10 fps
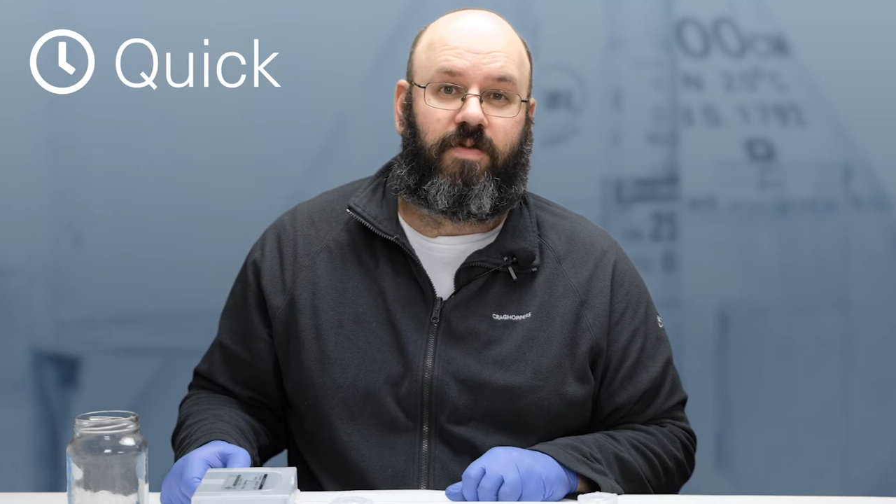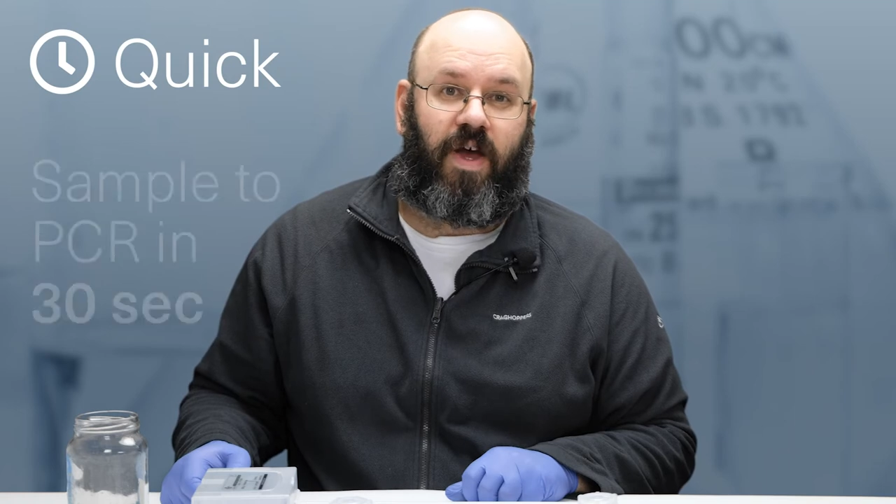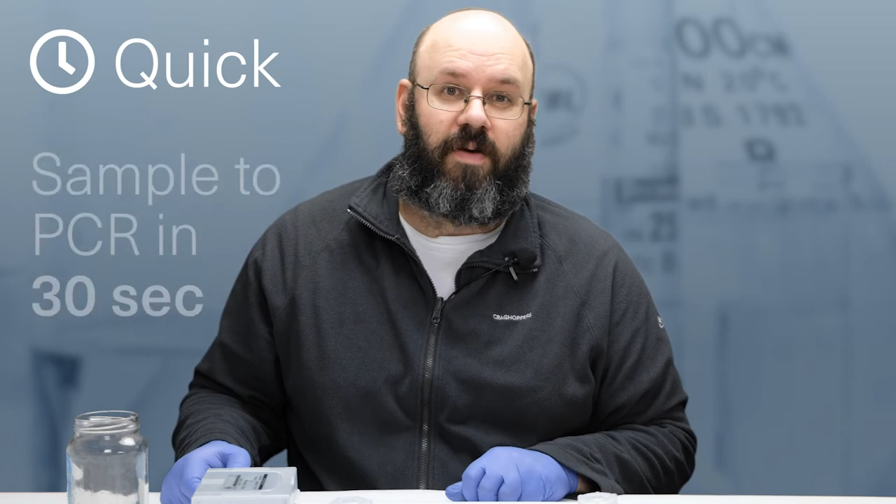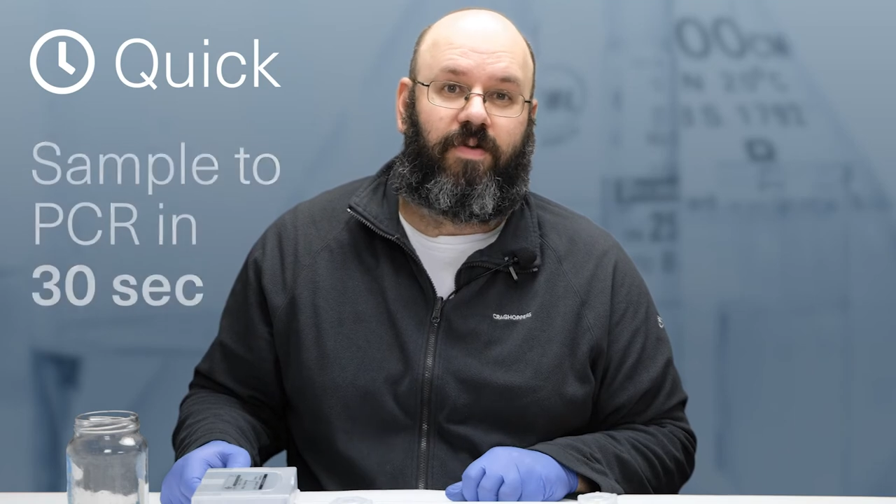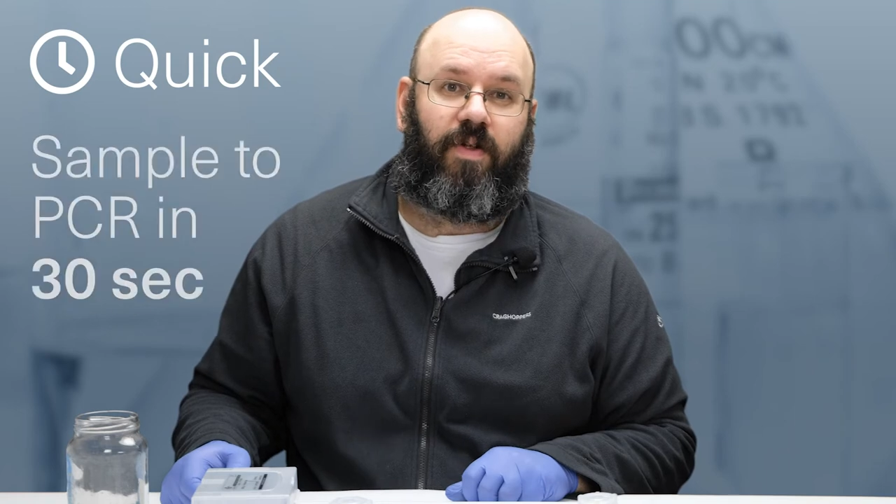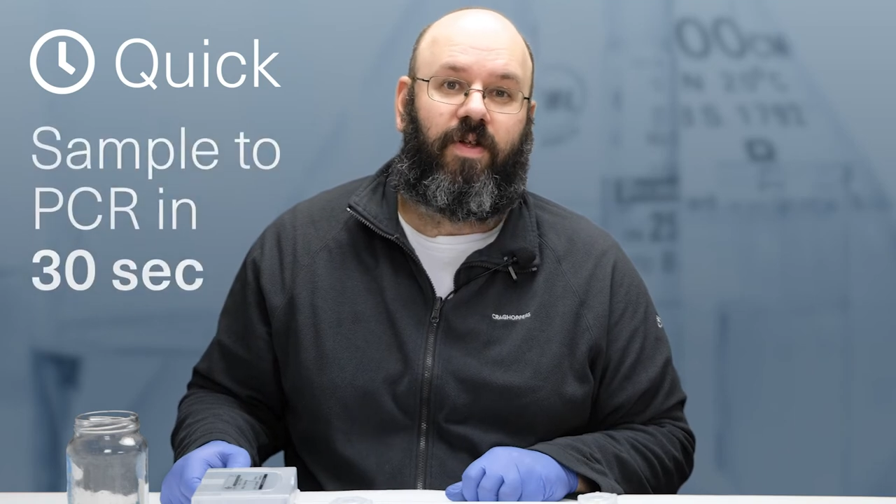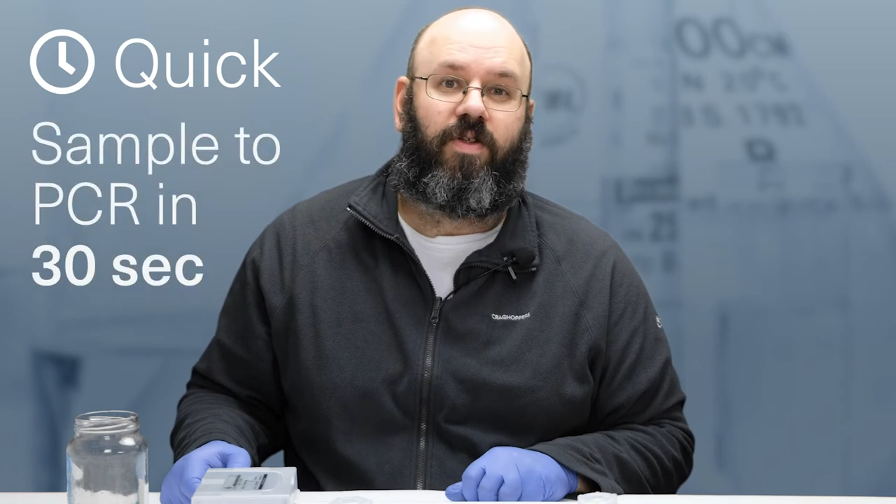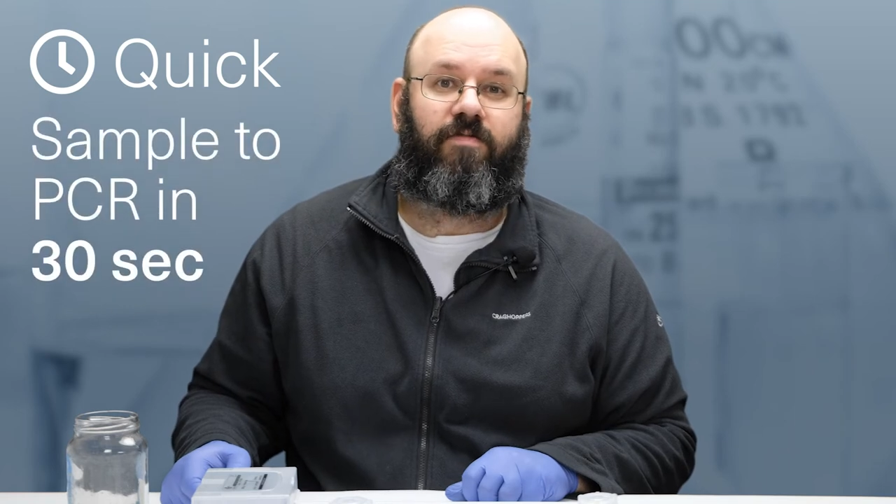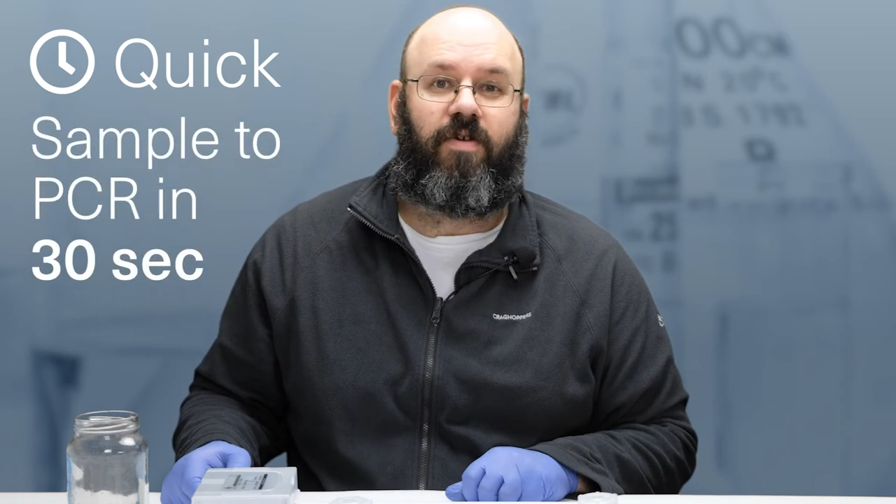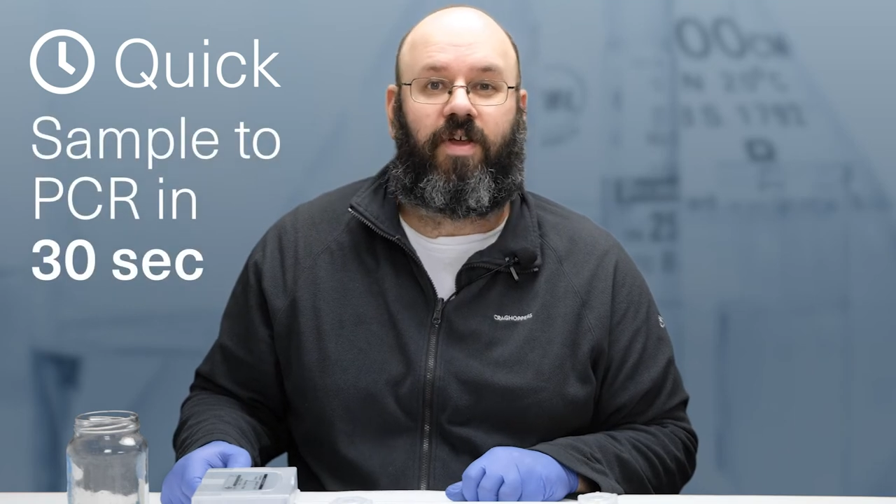sample
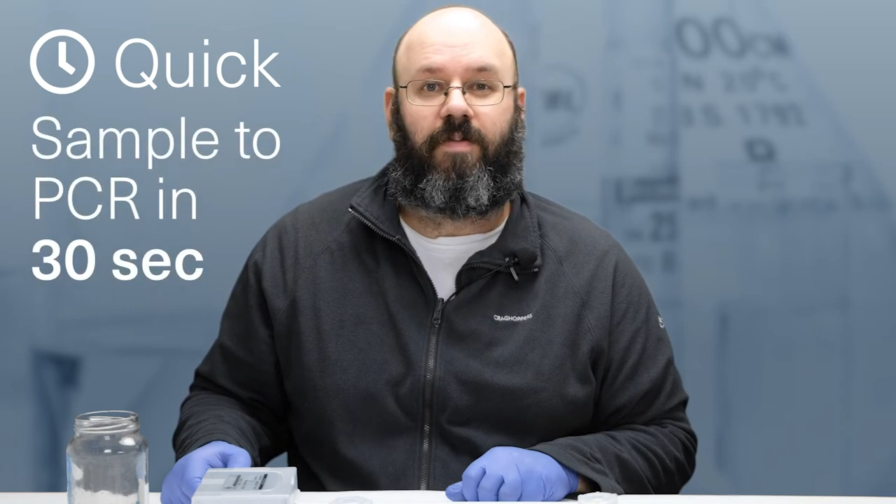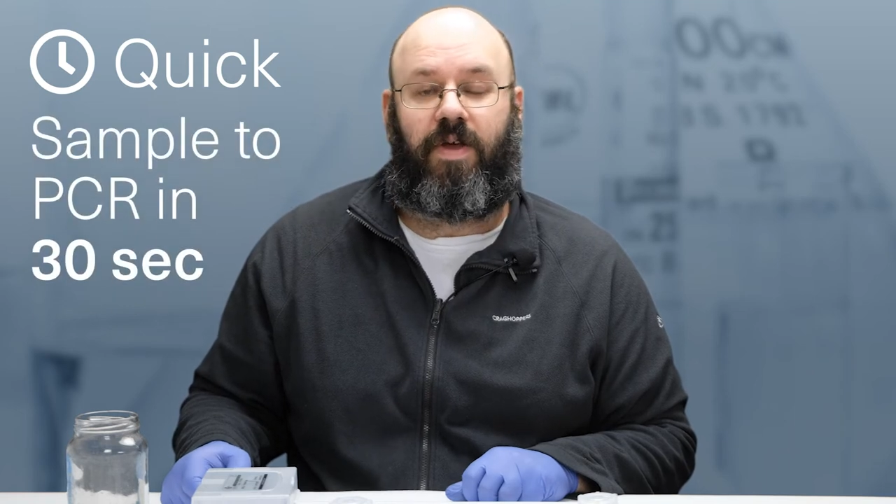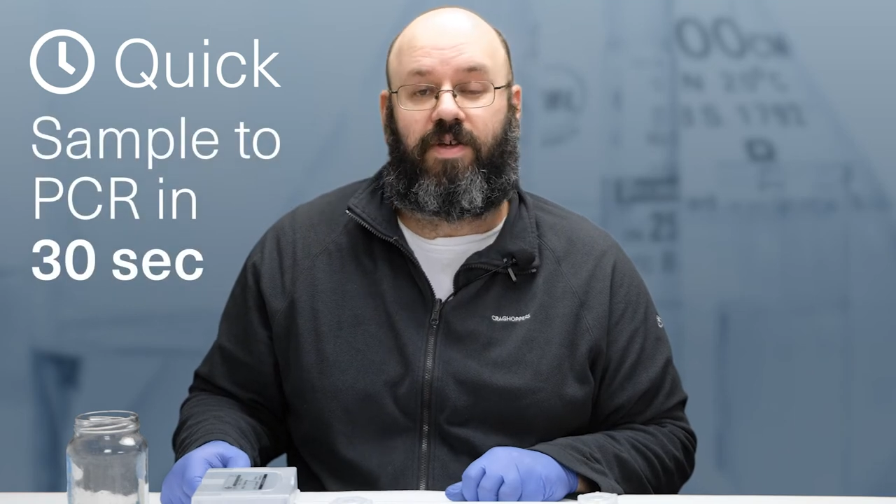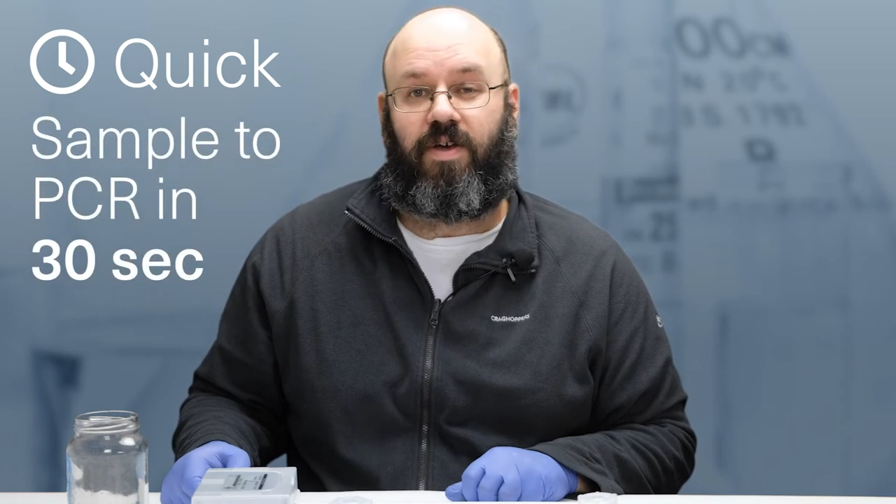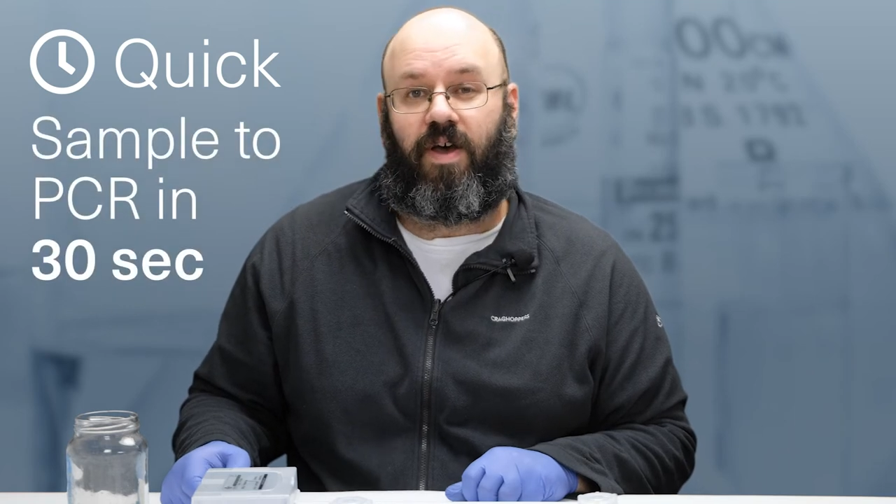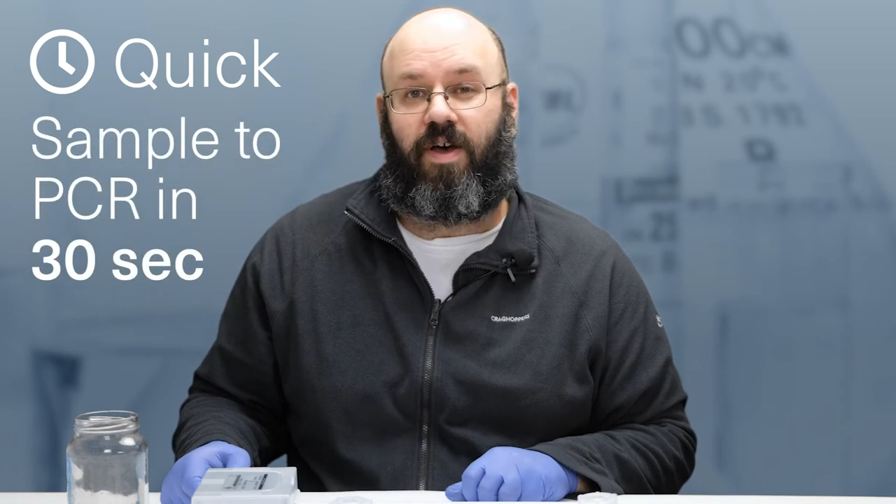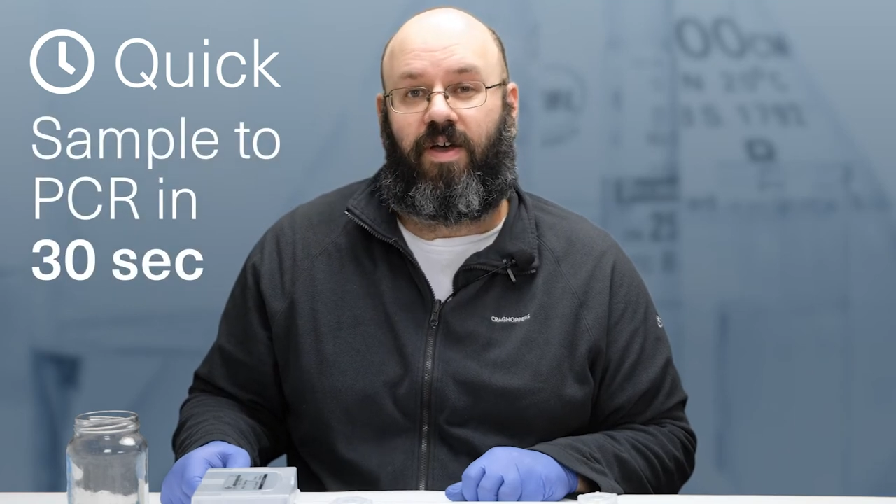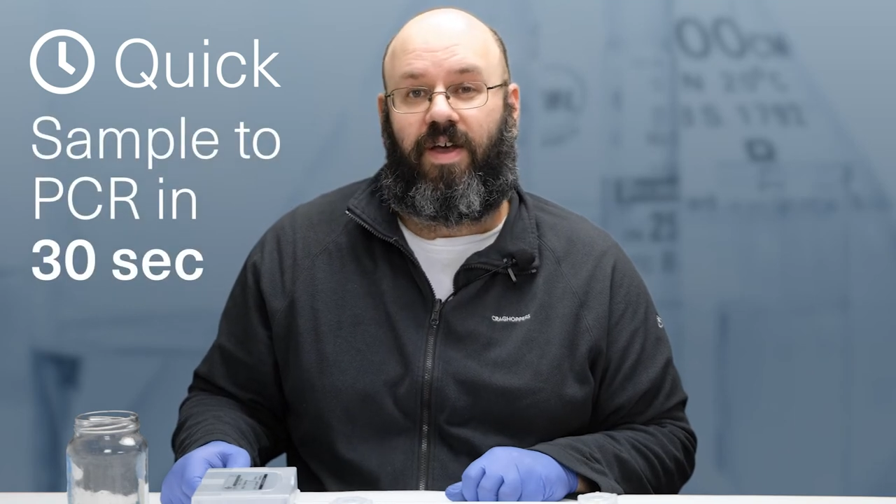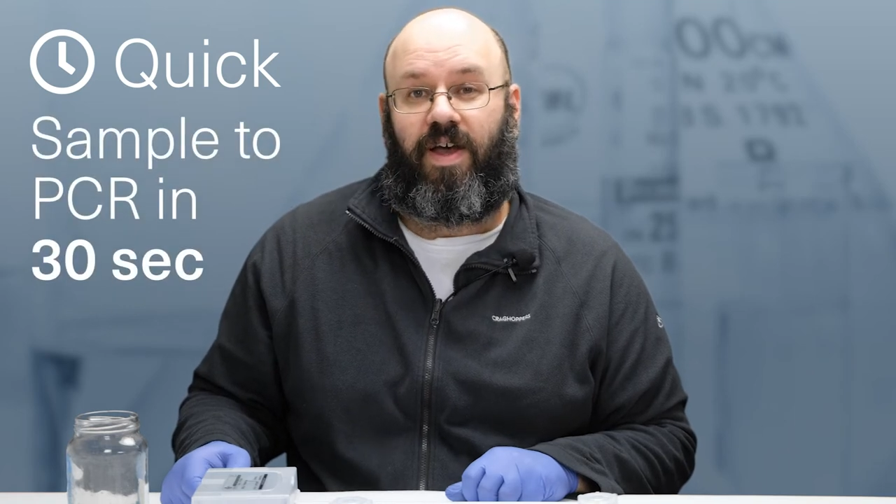to running a PCR